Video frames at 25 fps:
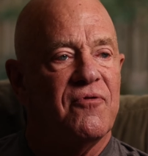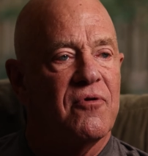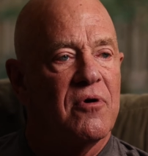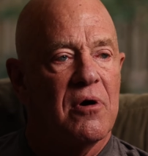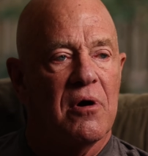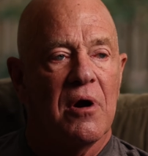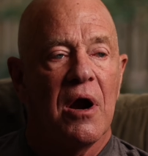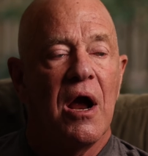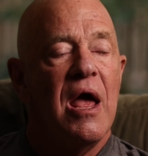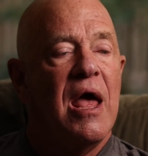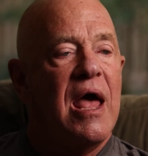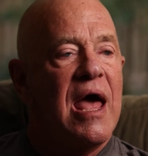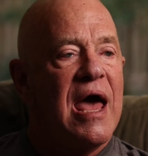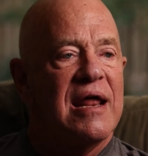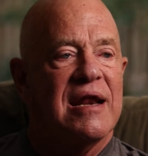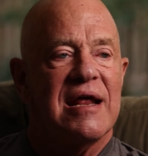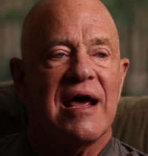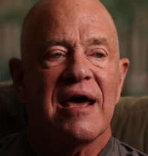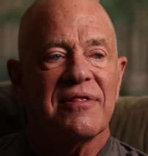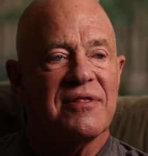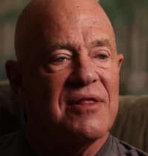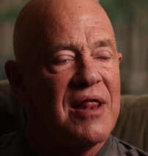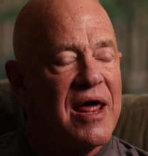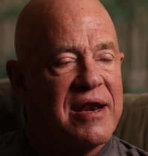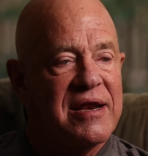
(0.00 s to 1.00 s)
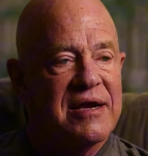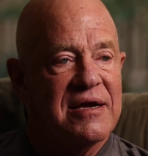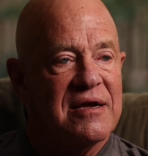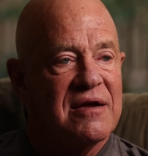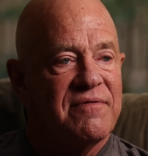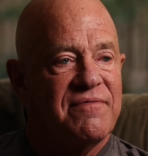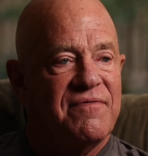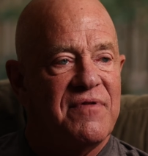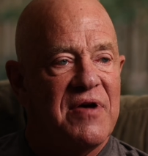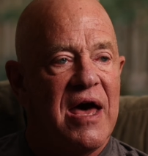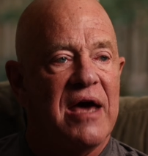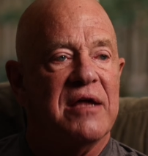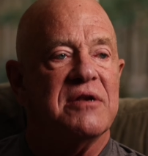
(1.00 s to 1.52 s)
for an athletic
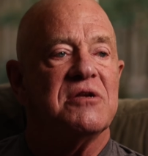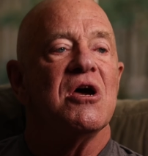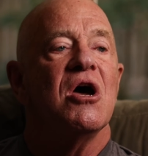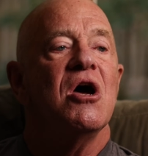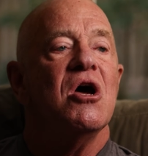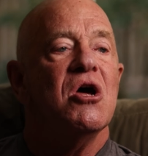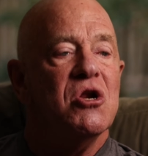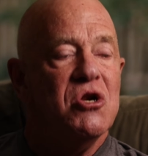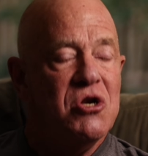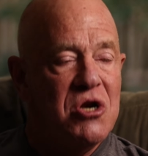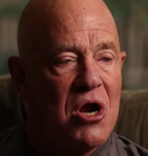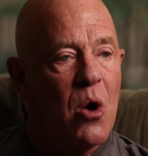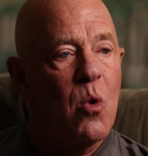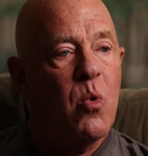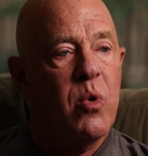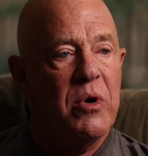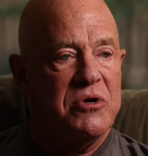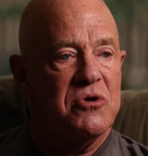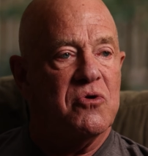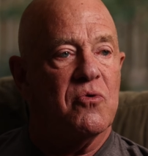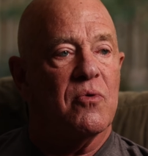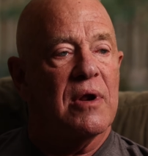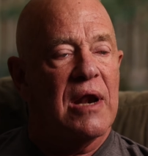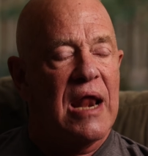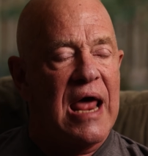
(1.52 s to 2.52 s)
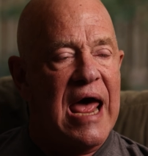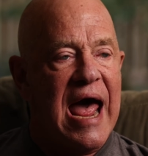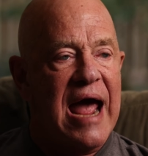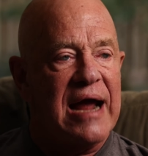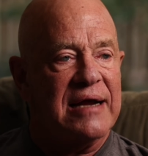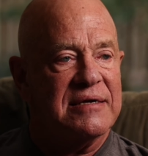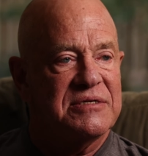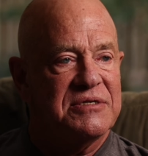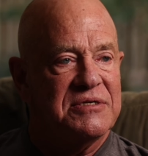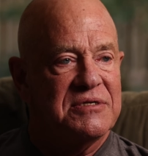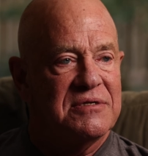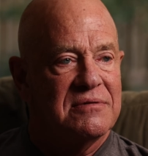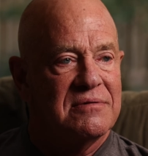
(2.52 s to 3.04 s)
event know when to
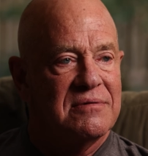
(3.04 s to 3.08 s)
relax,